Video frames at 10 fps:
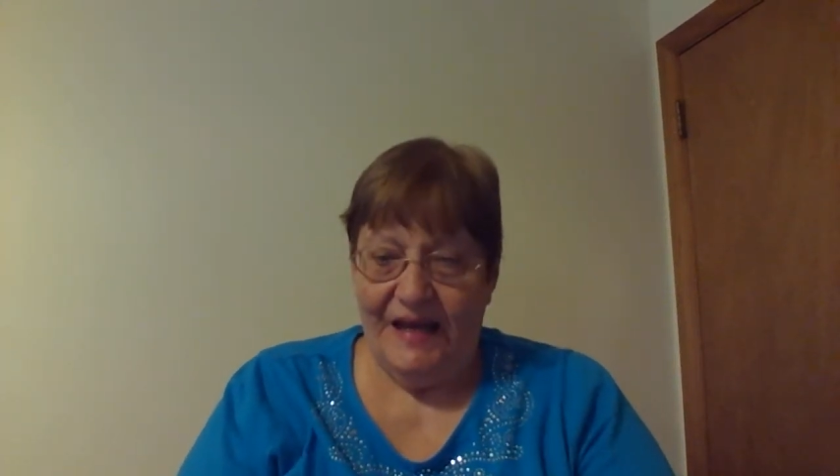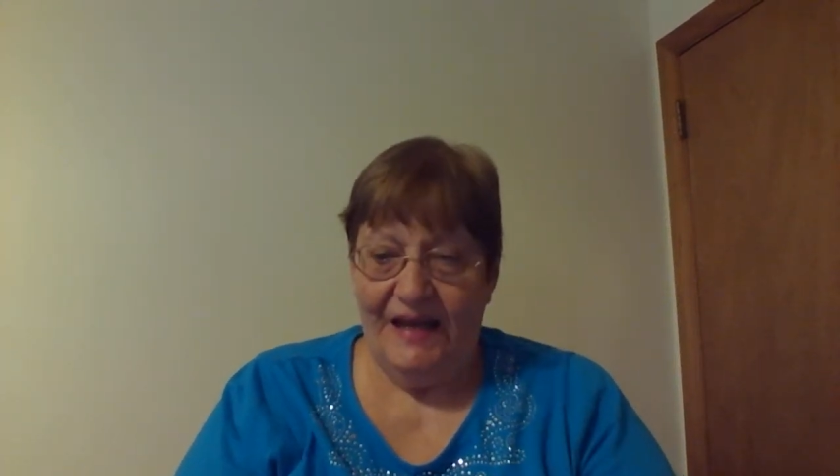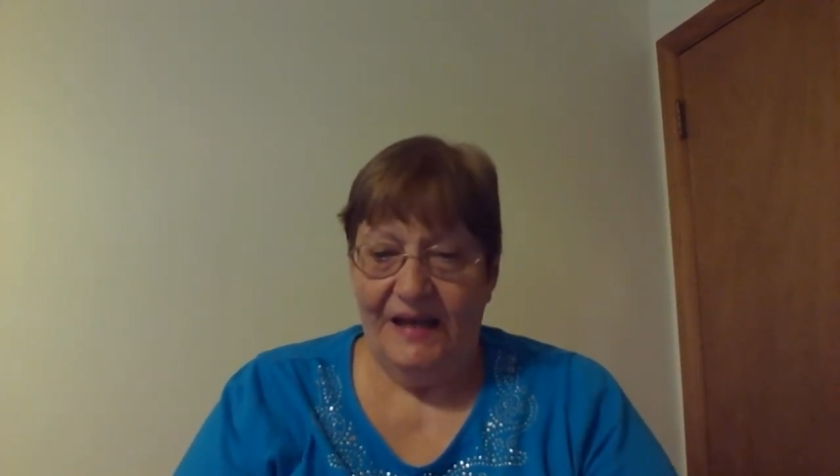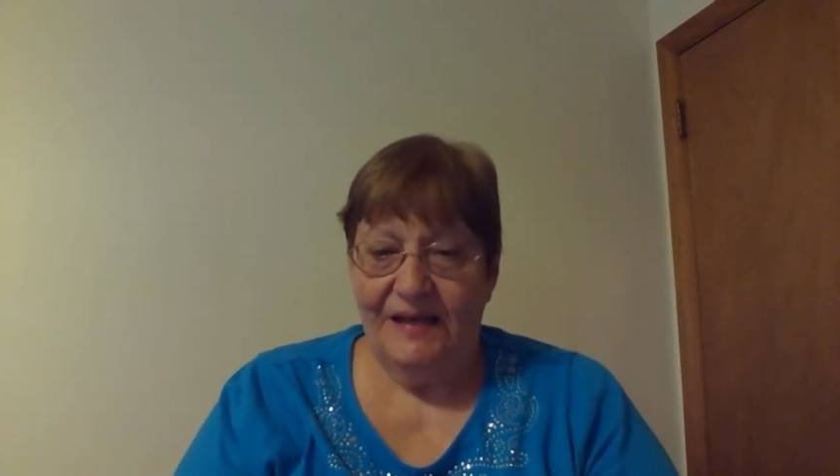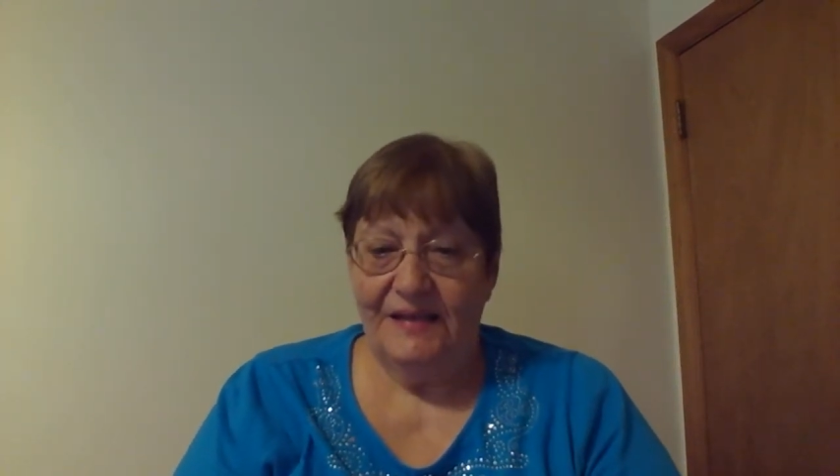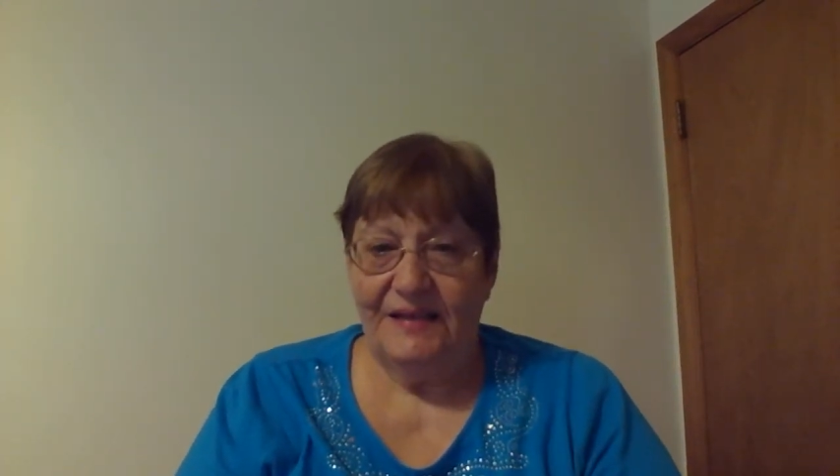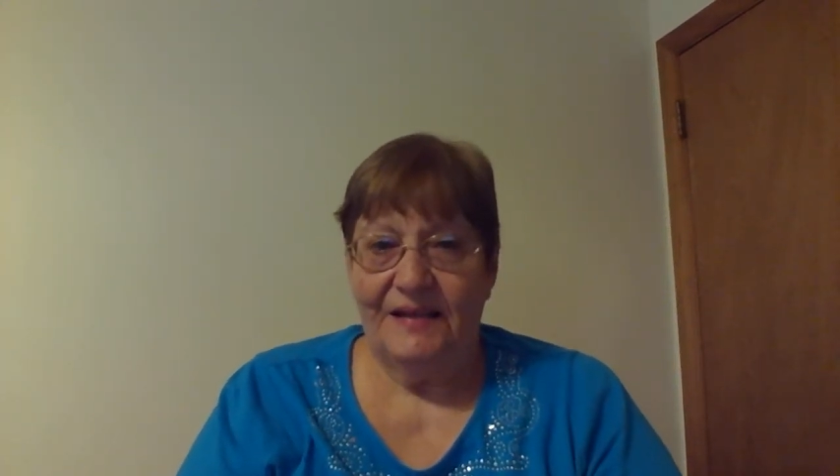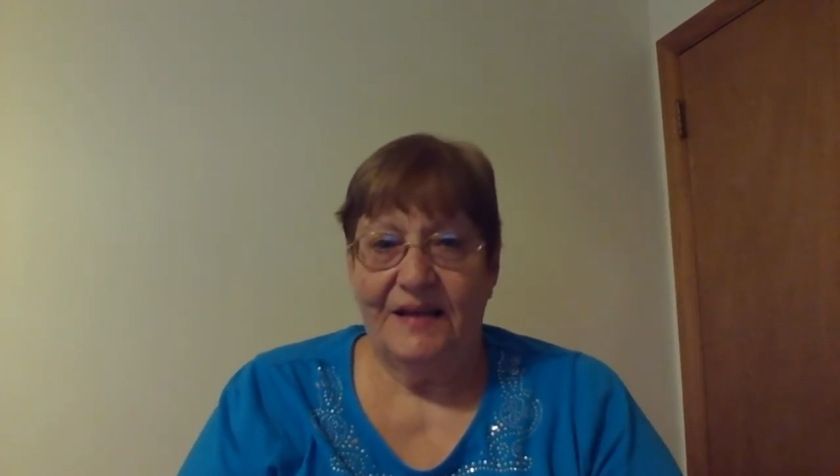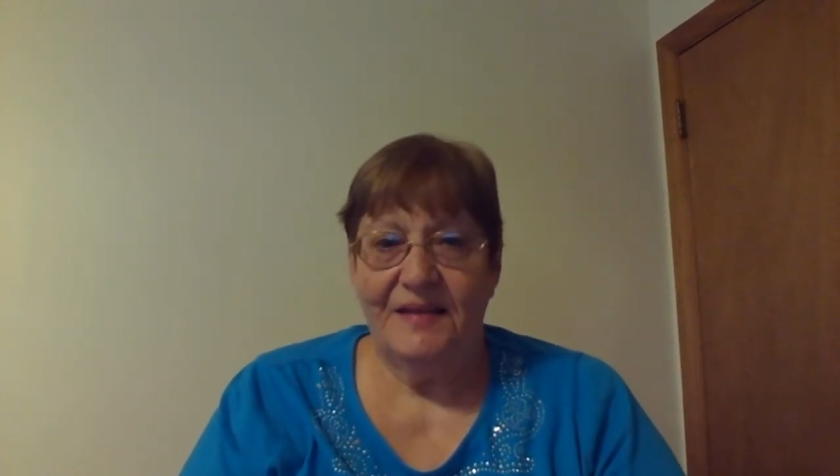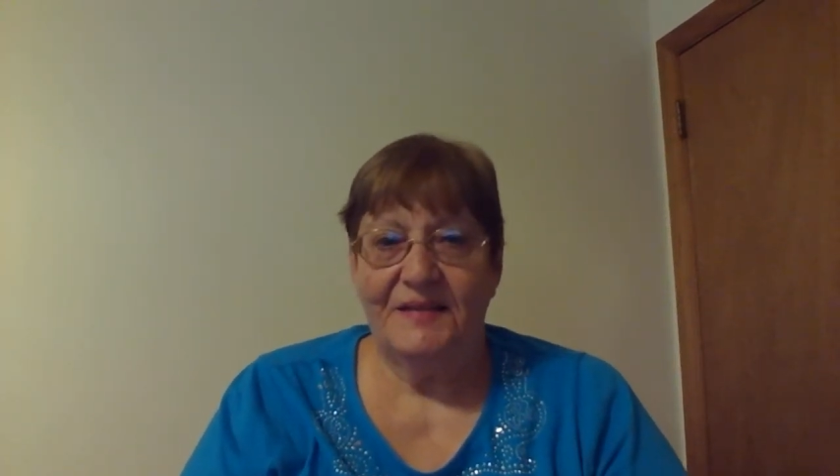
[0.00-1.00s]
and
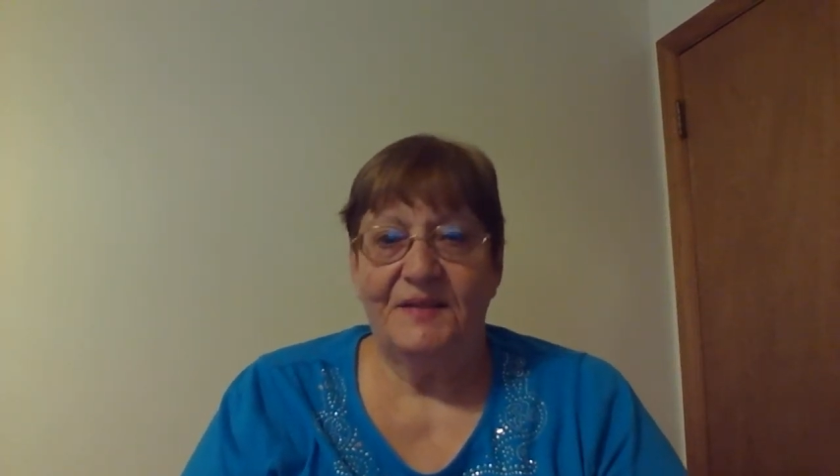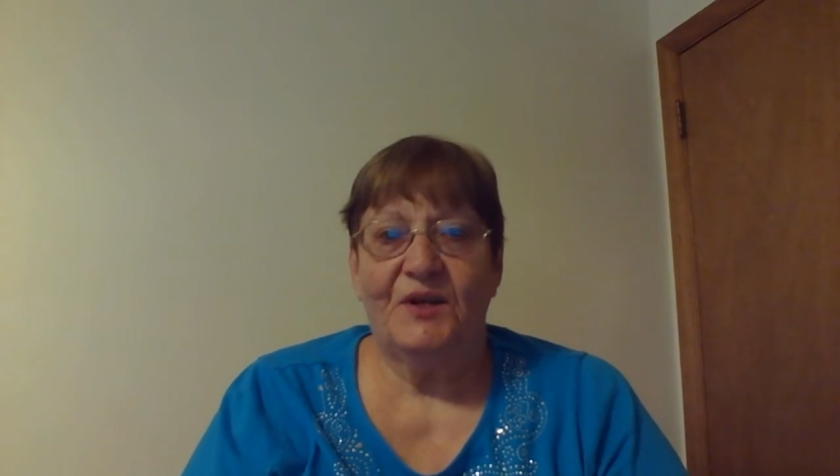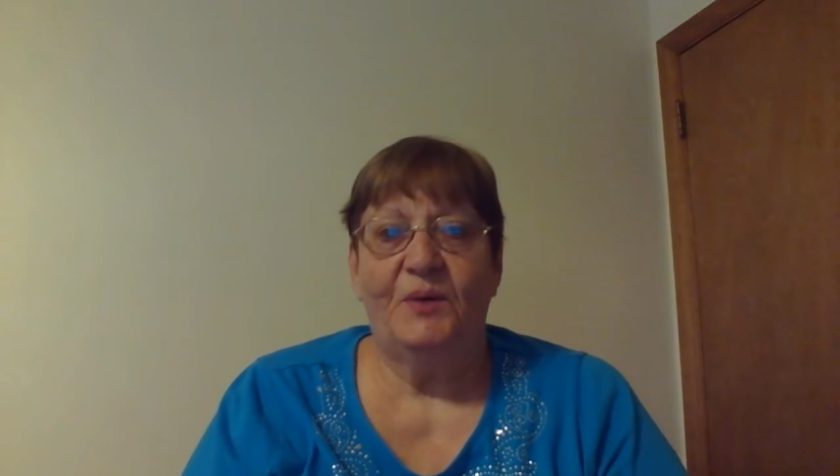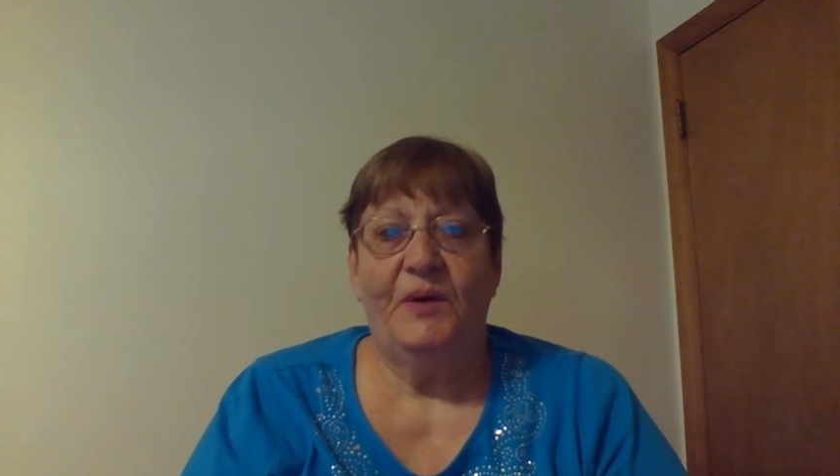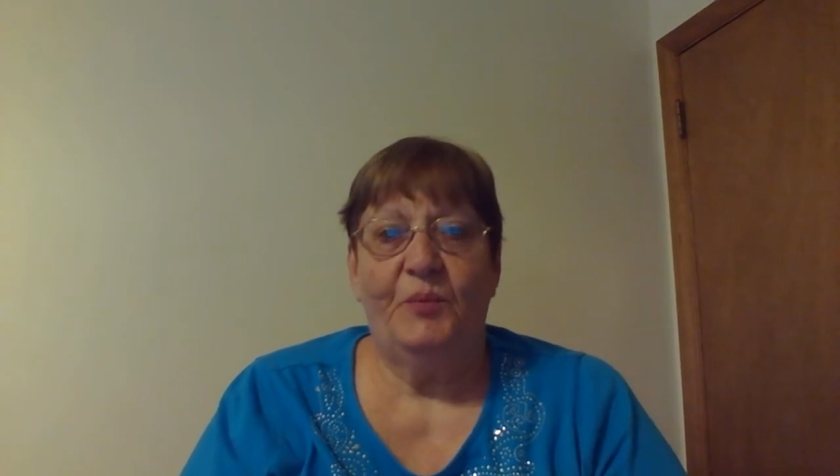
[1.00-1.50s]
uh, this is going to be